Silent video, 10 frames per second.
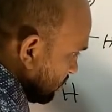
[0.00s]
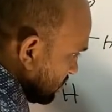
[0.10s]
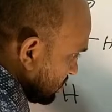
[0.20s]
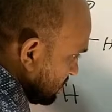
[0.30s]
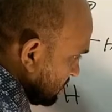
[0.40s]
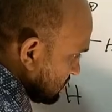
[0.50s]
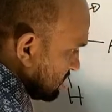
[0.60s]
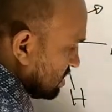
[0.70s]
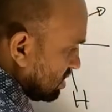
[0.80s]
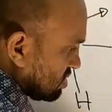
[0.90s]
for this
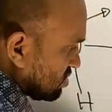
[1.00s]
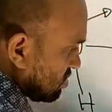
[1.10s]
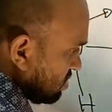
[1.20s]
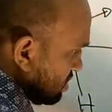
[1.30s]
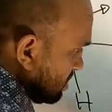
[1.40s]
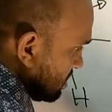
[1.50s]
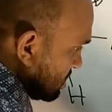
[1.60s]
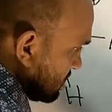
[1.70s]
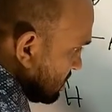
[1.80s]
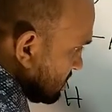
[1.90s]

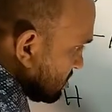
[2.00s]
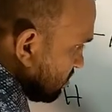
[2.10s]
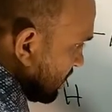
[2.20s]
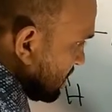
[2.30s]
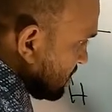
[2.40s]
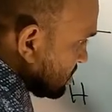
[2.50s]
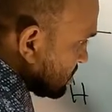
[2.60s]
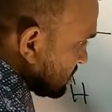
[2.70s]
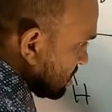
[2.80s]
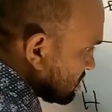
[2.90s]
electron, this
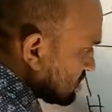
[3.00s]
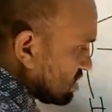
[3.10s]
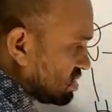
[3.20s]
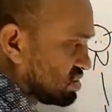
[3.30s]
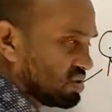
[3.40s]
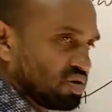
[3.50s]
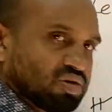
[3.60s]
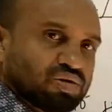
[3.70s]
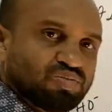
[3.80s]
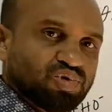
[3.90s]
minus charge is
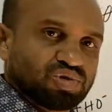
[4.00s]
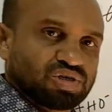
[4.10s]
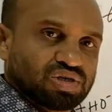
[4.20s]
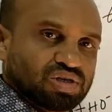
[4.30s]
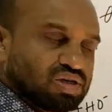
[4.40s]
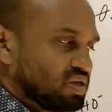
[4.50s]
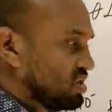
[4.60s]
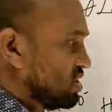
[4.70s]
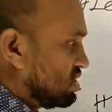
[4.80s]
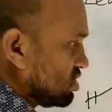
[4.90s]
put here.
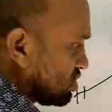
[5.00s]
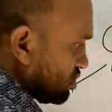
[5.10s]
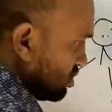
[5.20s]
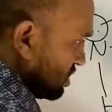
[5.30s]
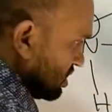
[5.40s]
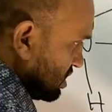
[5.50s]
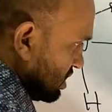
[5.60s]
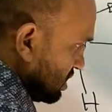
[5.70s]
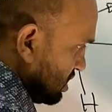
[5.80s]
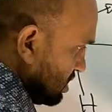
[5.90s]
So
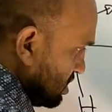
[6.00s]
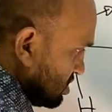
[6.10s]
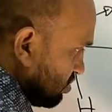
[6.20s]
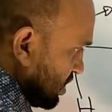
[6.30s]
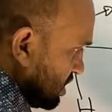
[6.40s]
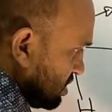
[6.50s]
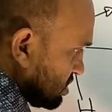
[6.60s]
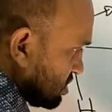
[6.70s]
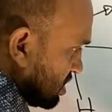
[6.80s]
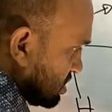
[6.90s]
in this
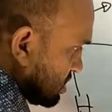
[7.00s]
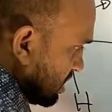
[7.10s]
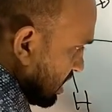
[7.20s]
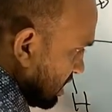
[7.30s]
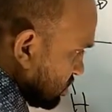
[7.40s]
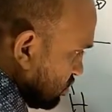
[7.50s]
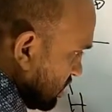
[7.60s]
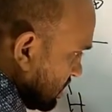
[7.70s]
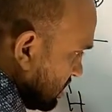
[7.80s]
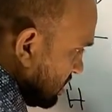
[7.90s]
minus charge,
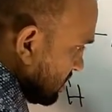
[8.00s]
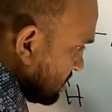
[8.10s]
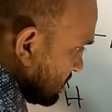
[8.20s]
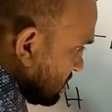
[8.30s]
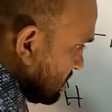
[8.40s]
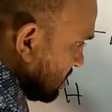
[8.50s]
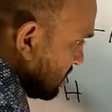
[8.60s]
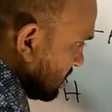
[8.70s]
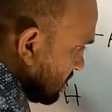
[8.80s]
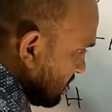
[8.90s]
actually
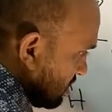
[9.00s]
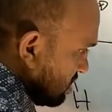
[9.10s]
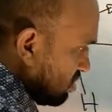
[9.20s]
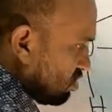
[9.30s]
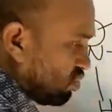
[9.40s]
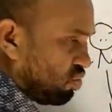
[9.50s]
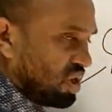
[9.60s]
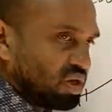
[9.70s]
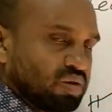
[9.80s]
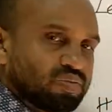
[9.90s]
there are
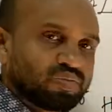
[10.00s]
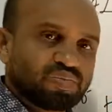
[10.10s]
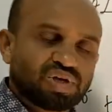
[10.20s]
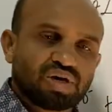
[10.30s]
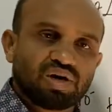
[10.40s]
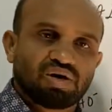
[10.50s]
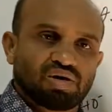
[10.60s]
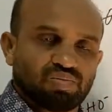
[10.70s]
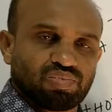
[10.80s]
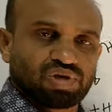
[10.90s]
one pair
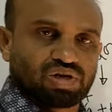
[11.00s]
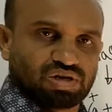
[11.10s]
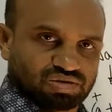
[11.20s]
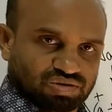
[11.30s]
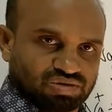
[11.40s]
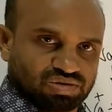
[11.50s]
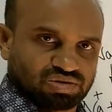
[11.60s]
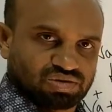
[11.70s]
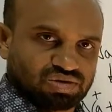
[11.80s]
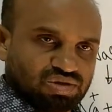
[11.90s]
of
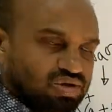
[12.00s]
electrons.